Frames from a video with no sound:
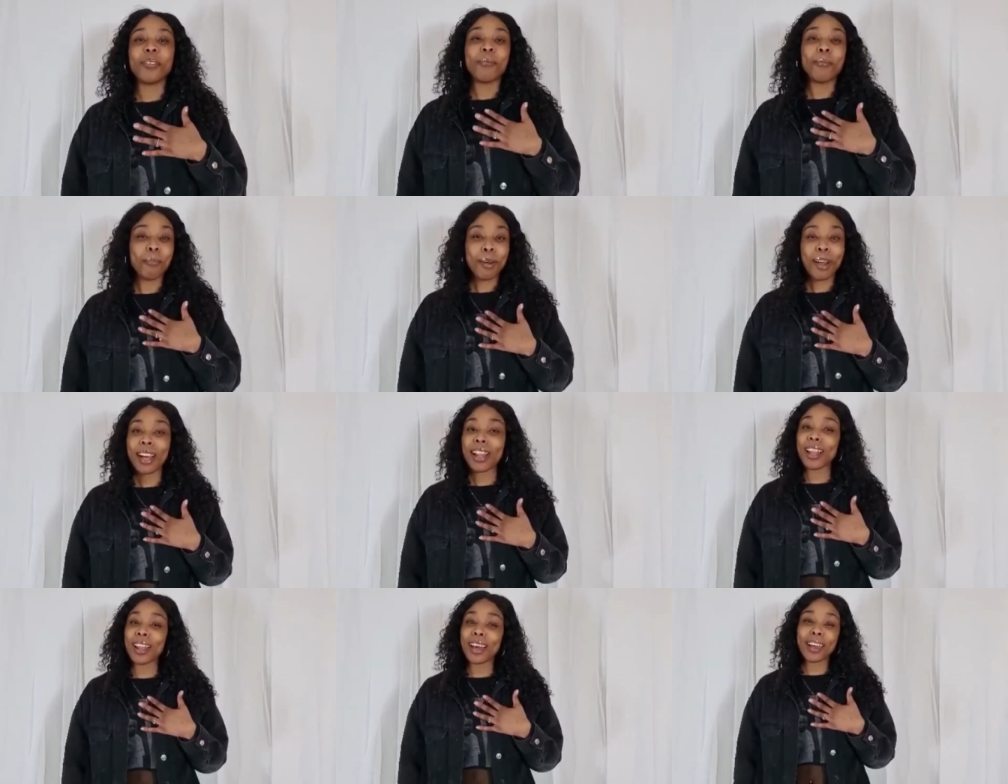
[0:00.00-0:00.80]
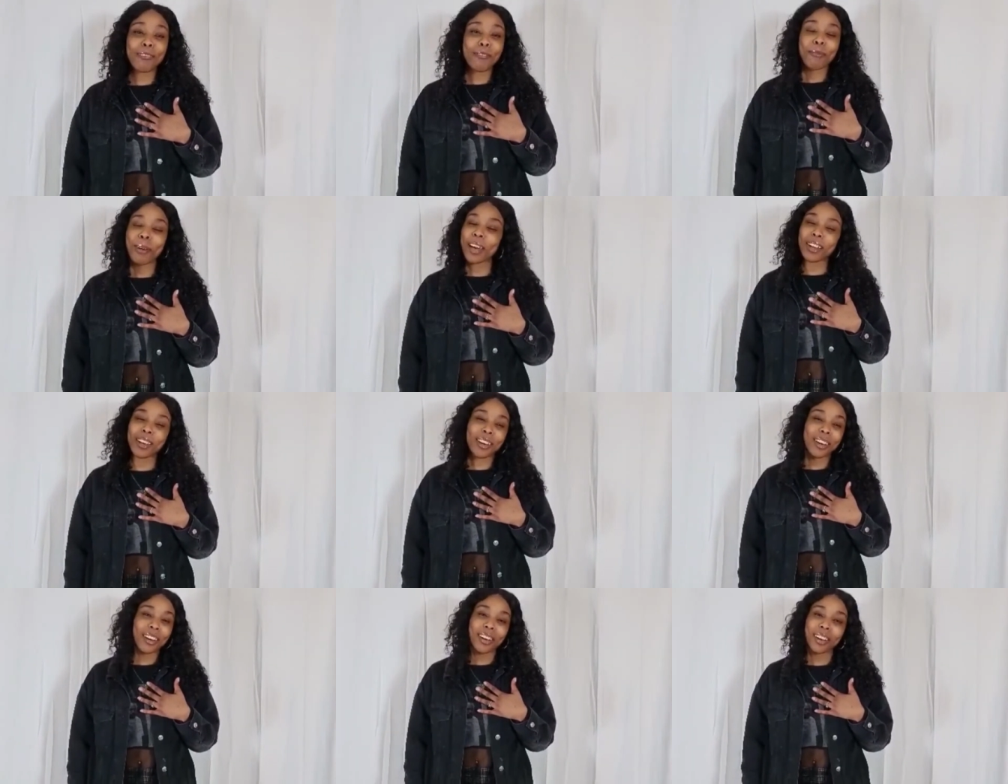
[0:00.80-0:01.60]
my life
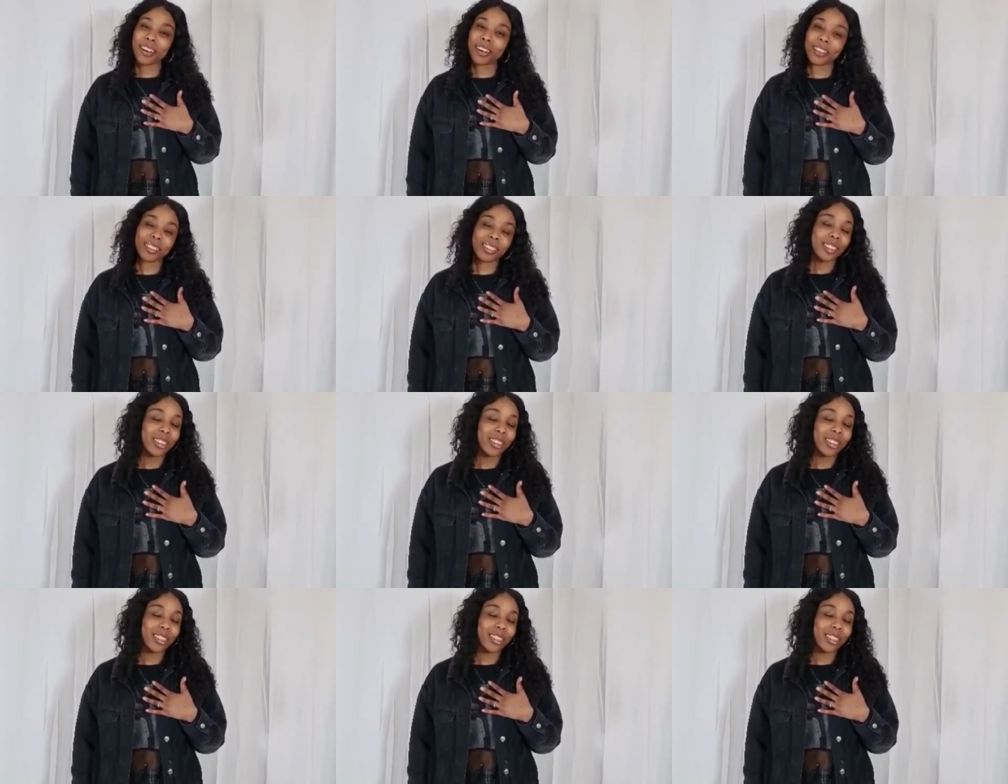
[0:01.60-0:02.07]
matters, and it's